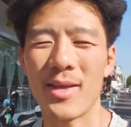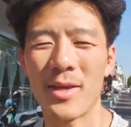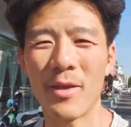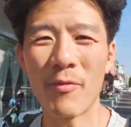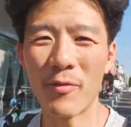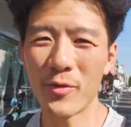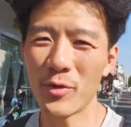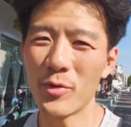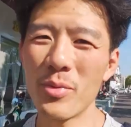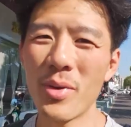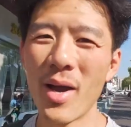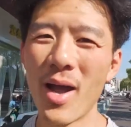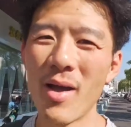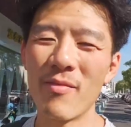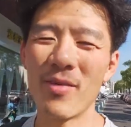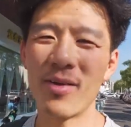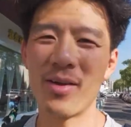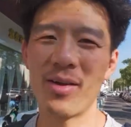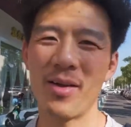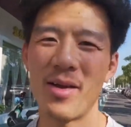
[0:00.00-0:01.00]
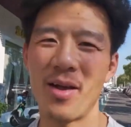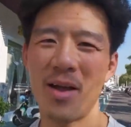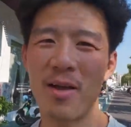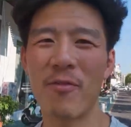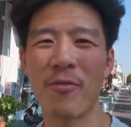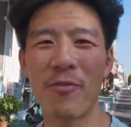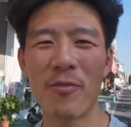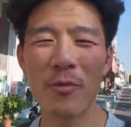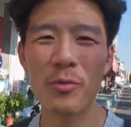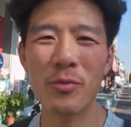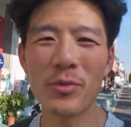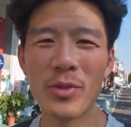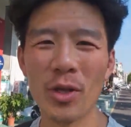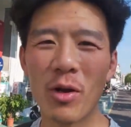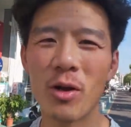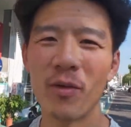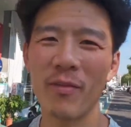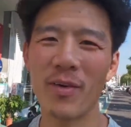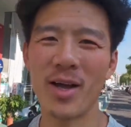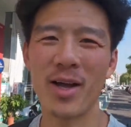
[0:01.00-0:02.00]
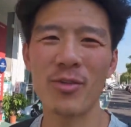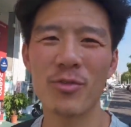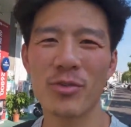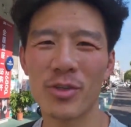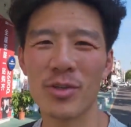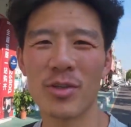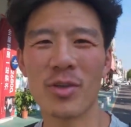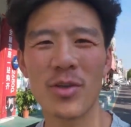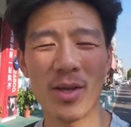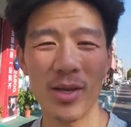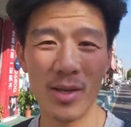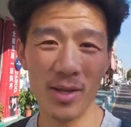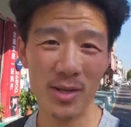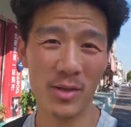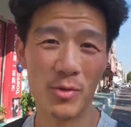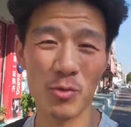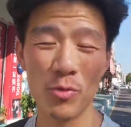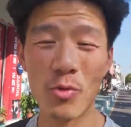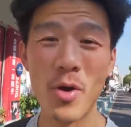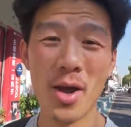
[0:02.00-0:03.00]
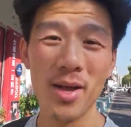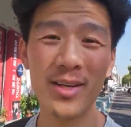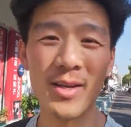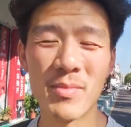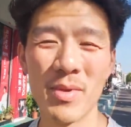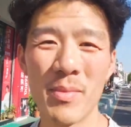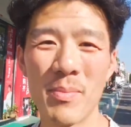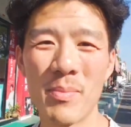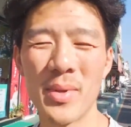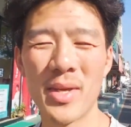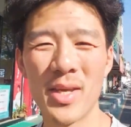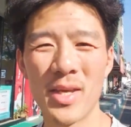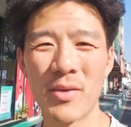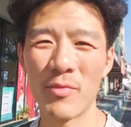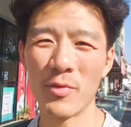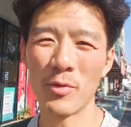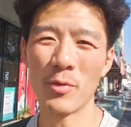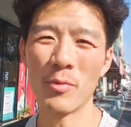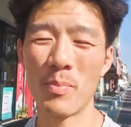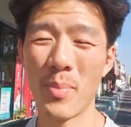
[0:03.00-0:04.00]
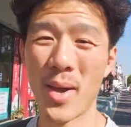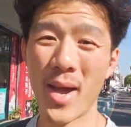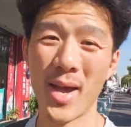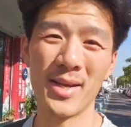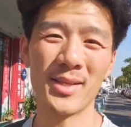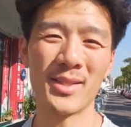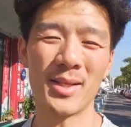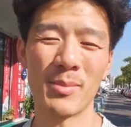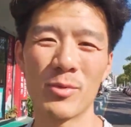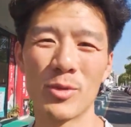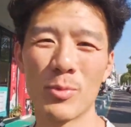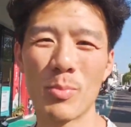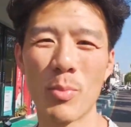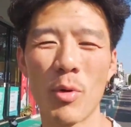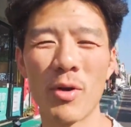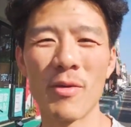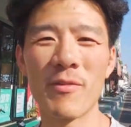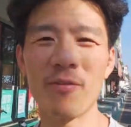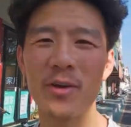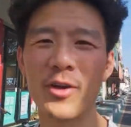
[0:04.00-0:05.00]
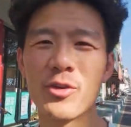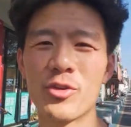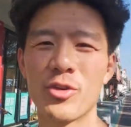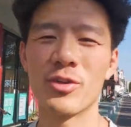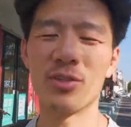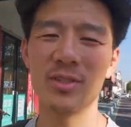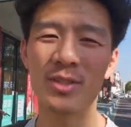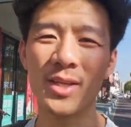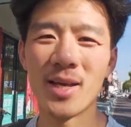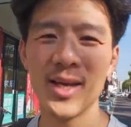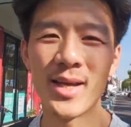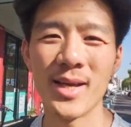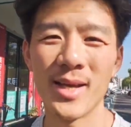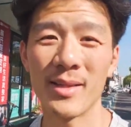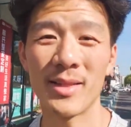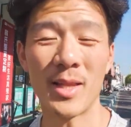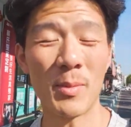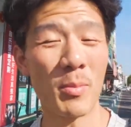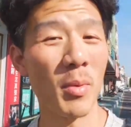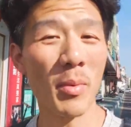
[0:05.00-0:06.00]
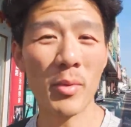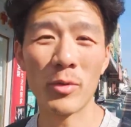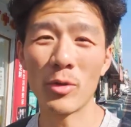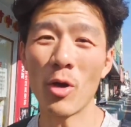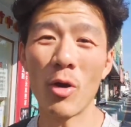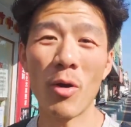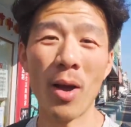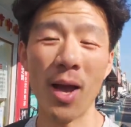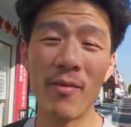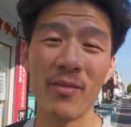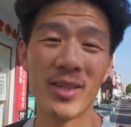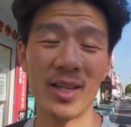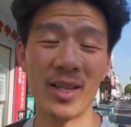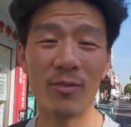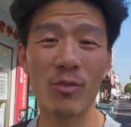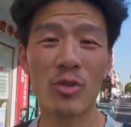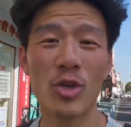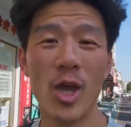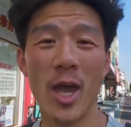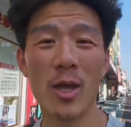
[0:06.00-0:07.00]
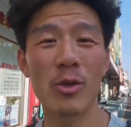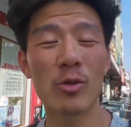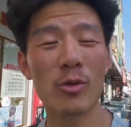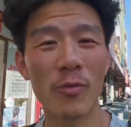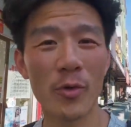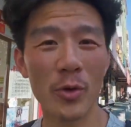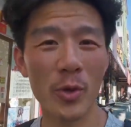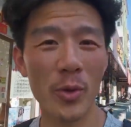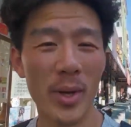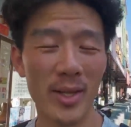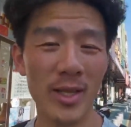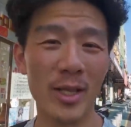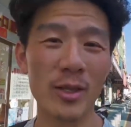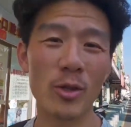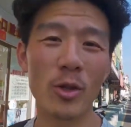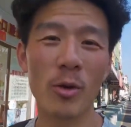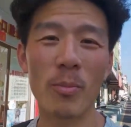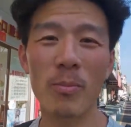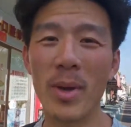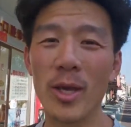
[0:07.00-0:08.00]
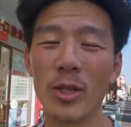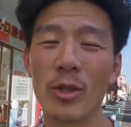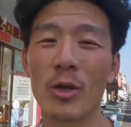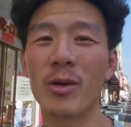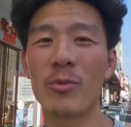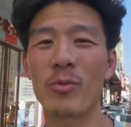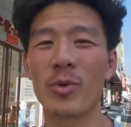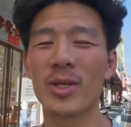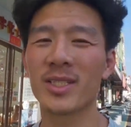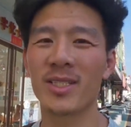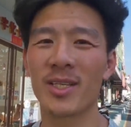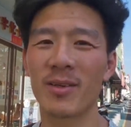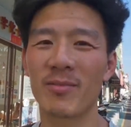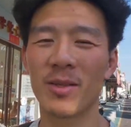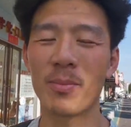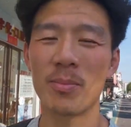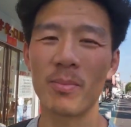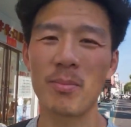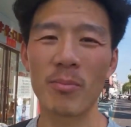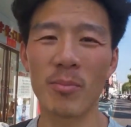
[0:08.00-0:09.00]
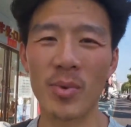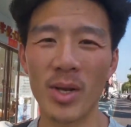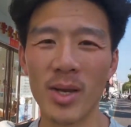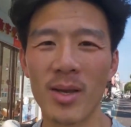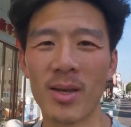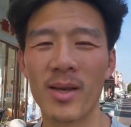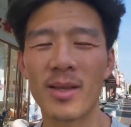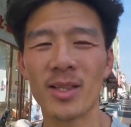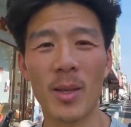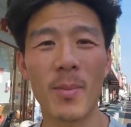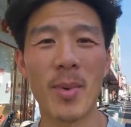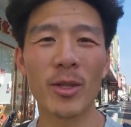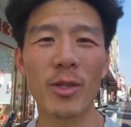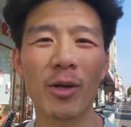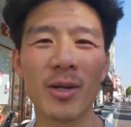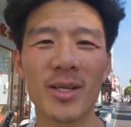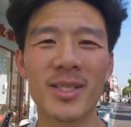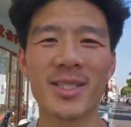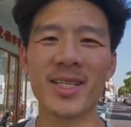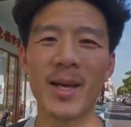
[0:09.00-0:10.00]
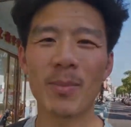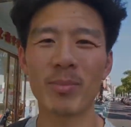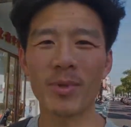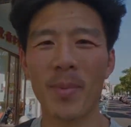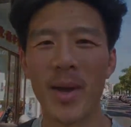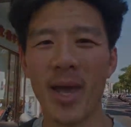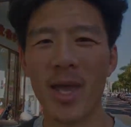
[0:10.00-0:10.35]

if you have a, a full note of 100 yuan RMB, if you pay some smaller versions, they probably don't have enough change for you and they not, may not receive, the, they may not accept the